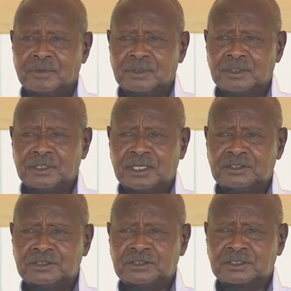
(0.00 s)
In
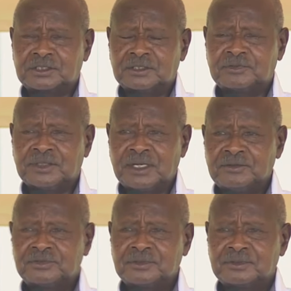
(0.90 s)

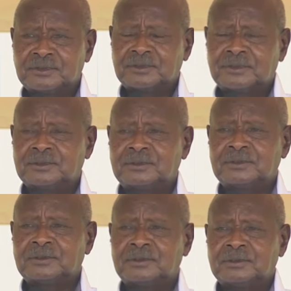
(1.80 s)
1965,
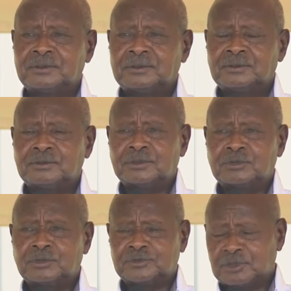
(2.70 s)

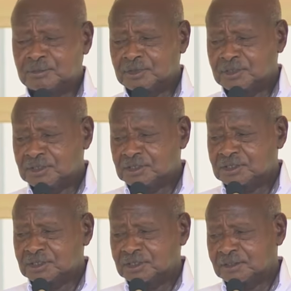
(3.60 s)
when we formed
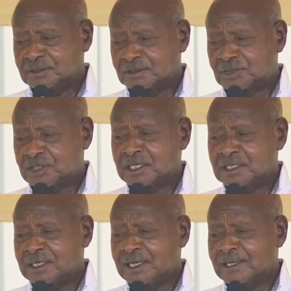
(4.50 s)
this third
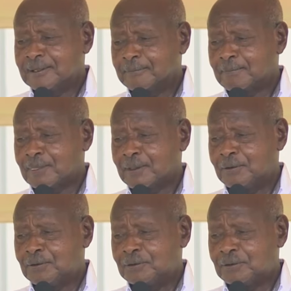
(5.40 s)
line
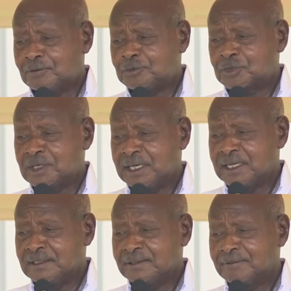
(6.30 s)
or fourth
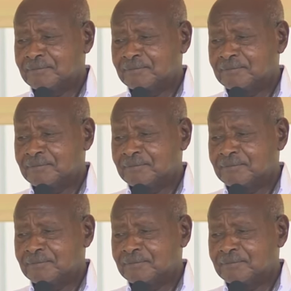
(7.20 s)
line,